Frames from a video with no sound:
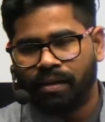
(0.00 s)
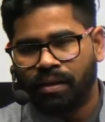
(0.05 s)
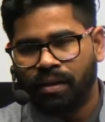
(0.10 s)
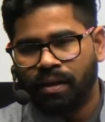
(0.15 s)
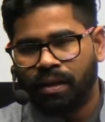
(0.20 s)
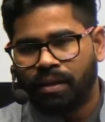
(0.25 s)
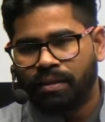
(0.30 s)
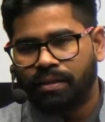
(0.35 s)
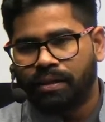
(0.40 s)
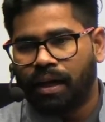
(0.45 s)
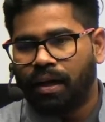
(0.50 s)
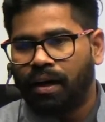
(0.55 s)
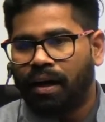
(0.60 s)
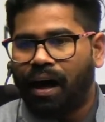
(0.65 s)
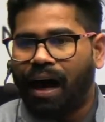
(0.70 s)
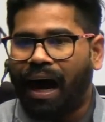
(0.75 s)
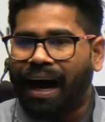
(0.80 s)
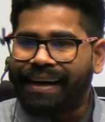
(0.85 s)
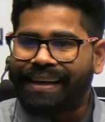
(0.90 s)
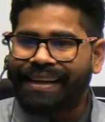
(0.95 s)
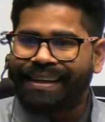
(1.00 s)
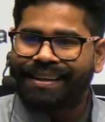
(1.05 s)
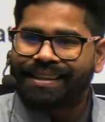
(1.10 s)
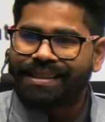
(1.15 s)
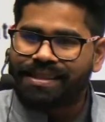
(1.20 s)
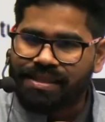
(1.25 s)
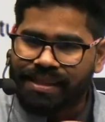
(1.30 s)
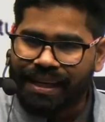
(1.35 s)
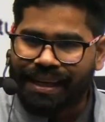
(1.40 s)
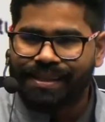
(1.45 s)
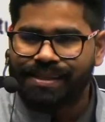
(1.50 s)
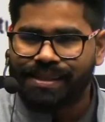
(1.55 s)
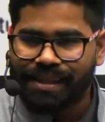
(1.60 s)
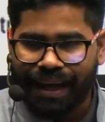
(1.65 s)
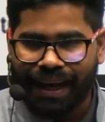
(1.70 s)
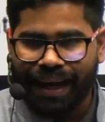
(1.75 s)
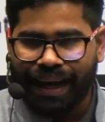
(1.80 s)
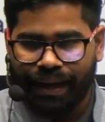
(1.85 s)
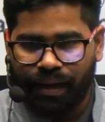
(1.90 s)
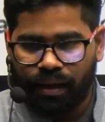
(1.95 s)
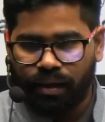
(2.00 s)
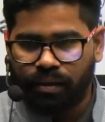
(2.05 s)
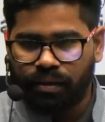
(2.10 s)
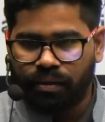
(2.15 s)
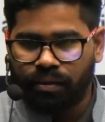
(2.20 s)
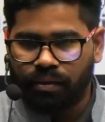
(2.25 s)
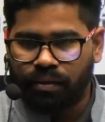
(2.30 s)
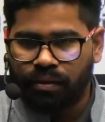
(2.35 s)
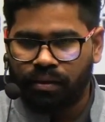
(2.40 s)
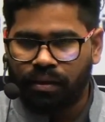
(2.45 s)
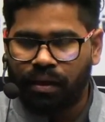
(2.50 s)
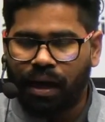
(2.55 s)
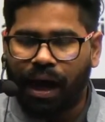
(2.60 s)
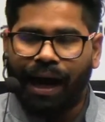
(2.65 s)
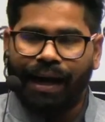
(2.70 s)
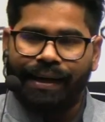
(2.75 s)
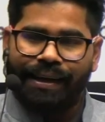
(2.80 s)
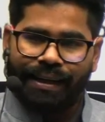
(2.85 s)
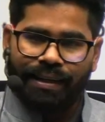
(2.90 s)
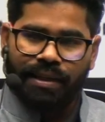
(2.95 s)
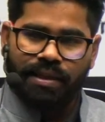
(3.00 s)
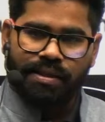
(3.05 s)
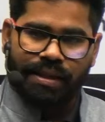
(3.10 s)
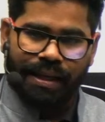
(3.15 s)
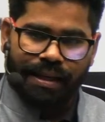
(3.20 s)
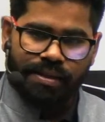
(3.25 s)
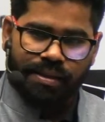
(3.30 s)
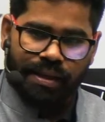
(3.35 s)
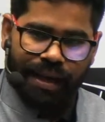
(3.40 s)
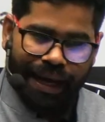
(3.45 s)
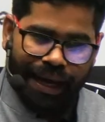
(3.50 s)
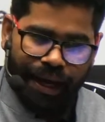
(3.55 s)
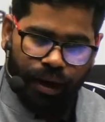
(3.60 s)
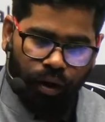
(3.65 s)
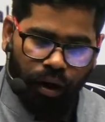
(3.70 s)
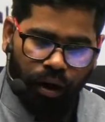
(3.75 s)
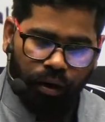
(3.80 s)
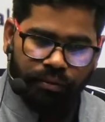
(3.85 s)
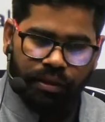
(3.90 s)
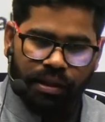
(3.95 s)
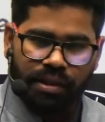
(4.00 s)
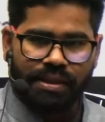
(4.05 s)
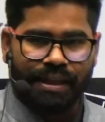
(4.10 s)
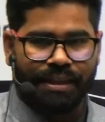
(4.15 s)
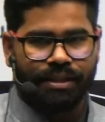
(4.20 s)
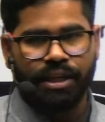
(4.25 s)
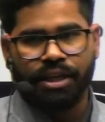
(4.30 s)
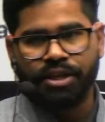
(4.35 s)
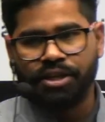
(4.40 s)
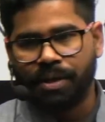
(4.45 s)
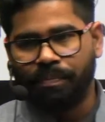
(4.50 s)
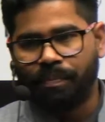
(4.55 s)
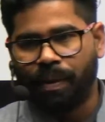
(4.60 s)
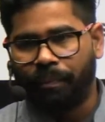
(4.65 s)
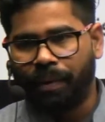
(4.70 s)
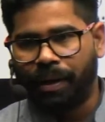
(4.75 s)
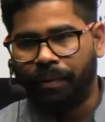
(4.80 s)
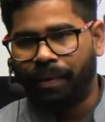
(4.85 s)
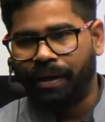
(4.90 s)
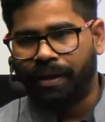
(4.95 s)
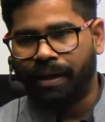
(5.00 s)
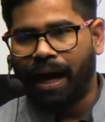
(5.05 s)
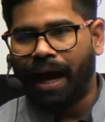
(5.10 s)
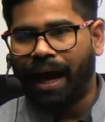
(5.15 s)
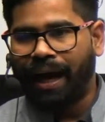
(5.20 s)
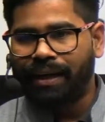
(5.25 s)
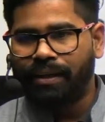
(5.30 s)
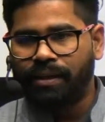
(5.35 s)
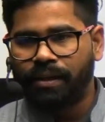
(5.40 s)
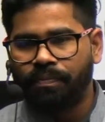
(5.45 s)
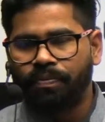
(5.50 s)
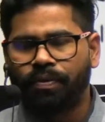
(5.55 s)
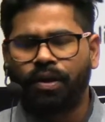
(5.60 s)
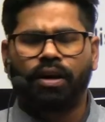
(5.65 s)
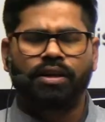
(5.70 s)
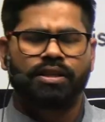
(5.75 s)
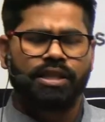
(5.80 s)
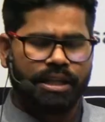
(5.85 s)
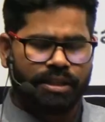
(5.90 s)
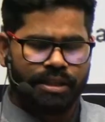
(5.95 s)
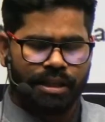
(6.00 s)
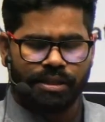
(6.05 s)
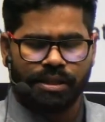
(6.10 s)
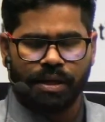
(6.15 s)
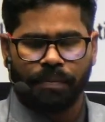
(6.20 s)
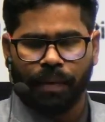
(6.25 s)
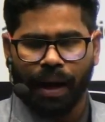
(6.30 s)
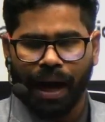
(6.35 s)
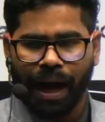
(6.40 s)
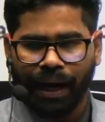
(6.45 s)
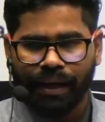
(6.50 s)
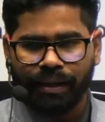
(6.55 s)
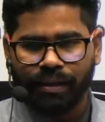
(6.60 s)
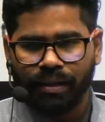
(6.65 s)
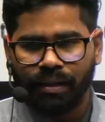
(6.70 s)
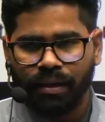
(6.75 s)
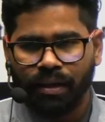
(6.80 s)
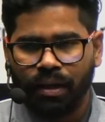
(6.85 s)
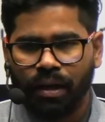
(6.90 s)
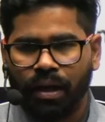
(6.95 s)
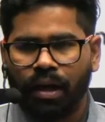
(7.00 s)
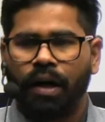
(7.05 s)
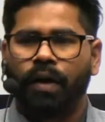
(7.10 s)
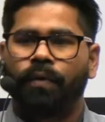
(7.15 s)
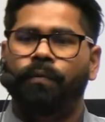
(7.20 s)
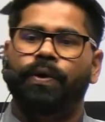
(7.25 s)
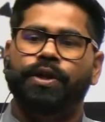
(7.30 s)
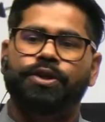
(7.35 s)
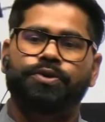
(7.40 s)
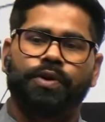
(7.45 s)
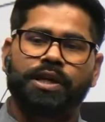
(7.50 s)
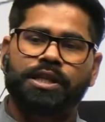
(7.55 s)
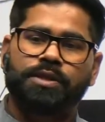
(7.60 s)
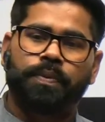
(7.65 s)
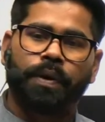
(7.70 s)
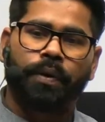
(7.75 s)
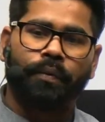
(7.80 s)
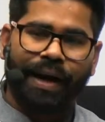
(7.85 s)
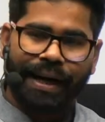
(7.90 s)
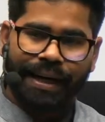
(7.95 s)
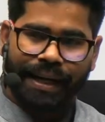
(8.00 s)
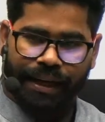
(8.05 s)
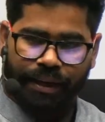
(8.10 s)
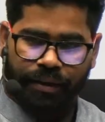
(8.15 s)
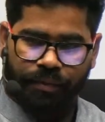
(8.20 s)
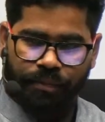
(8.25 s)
the Article 6A, Article 6A of the Citizenship Amendment Act or Citizenship Act, which was providing